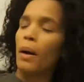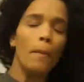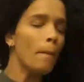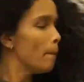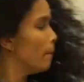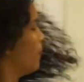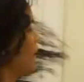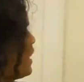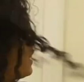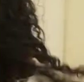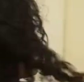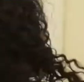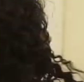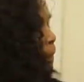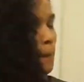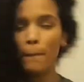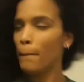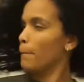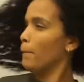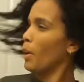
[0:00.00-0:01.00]
was the
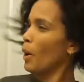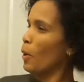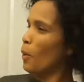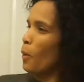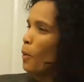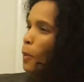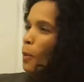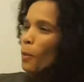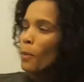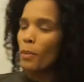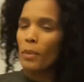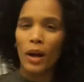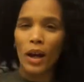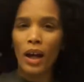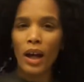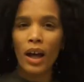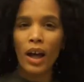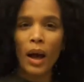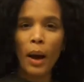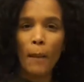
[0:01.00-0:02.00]
result of my hair
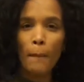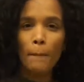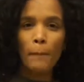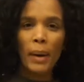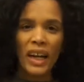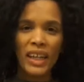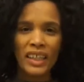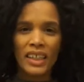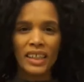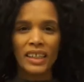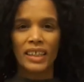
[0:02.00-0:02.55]
after one